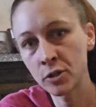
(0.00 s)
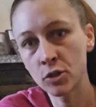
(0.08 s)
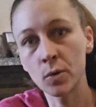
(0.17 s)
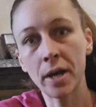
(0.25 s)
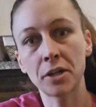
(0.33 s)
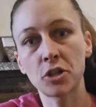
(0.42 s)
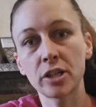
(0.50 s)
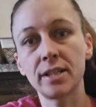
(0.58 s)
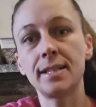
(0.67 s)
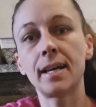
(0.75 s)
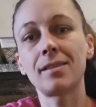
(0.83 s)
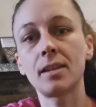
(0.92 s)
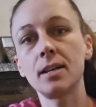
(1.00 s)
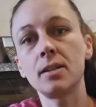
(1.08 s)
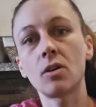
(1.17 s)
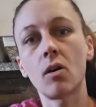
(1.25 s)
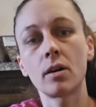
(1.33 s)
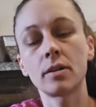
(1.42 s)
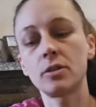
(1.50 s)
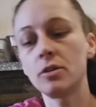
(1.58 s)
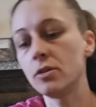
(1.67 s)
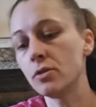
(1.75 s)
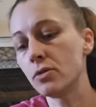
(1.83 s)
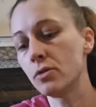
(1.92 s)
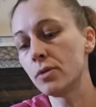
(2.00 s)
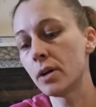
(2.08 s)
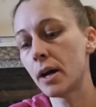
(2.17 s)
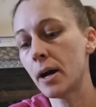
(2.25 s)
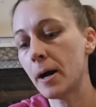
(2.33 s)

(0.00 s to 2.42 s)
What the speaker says: So we actually set these onto,